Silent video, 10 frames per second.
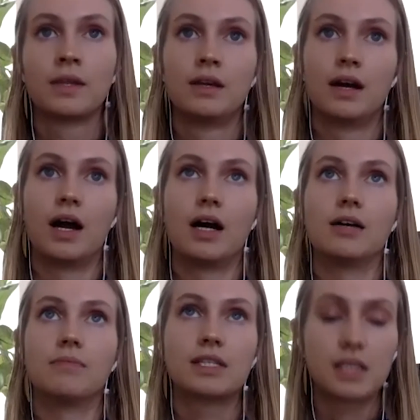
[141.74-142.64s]

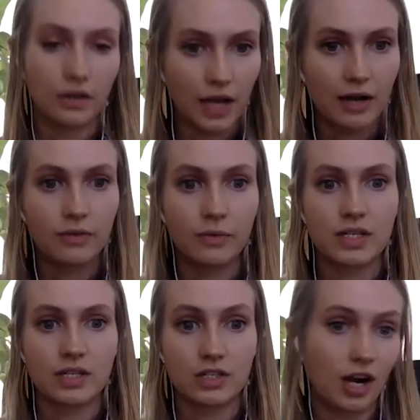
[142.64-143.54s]
And so that
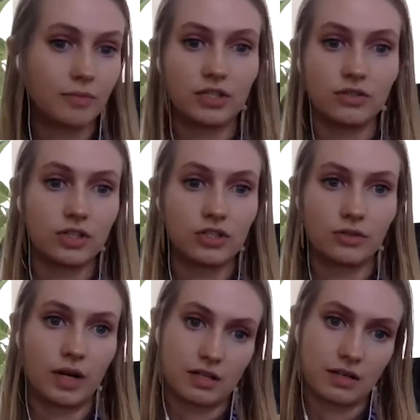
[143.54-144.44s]
was a job that you could
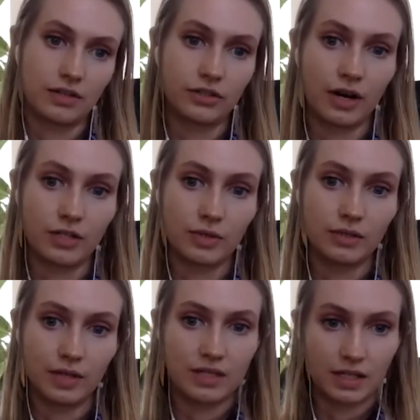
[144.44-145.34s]
do as an undergraduate,
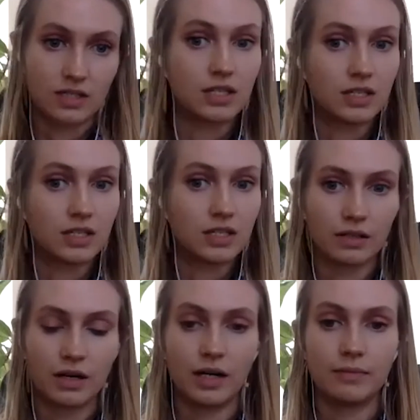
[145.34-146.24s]
as like a senior,
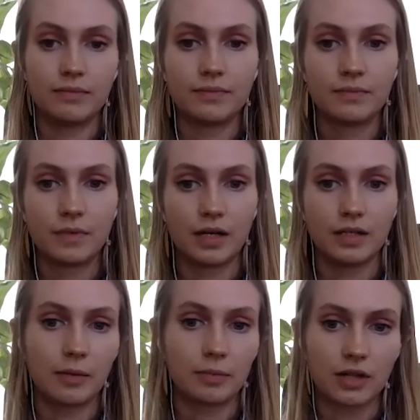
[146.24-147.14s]
an
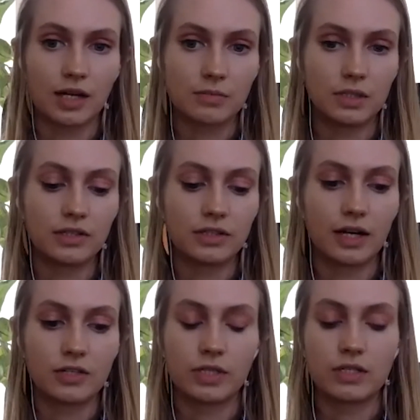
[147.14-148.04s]
upperclassman
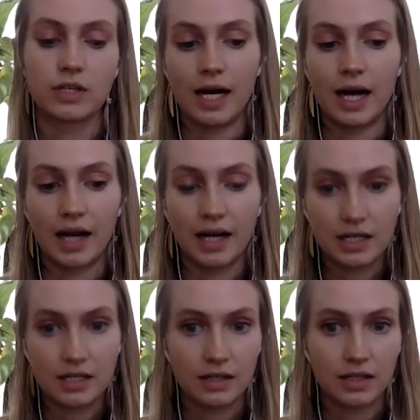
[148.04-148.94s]
undergraduate. So I got
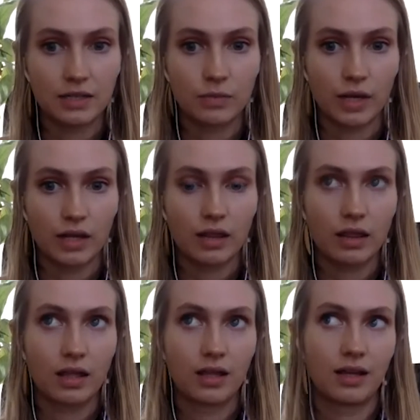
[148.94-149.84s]
started
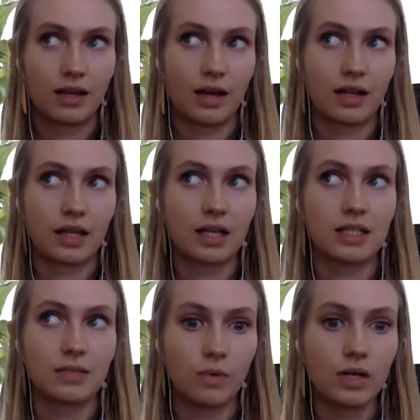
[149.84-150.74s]
with, I think I
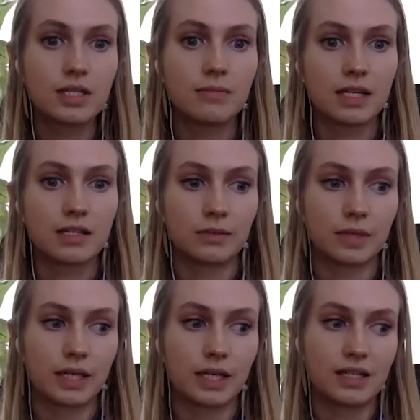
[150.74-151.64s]
did 1 semester
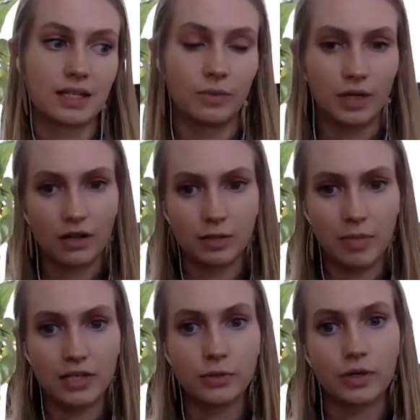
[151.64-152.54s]
working as we call them
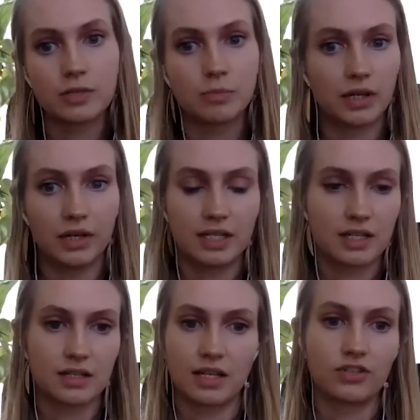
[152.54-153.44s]
mentors, but it's
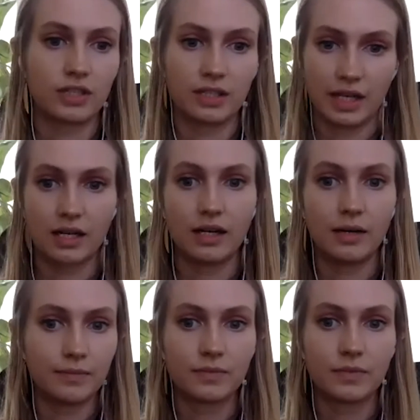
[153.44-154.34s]
essentially like
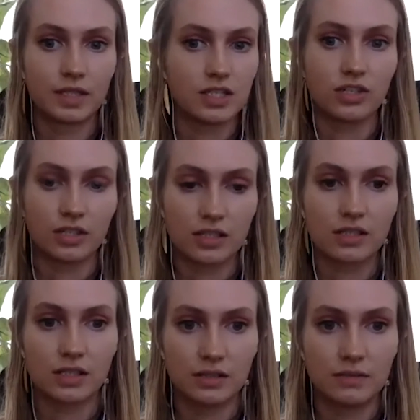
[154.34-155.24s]
a teaching assistant.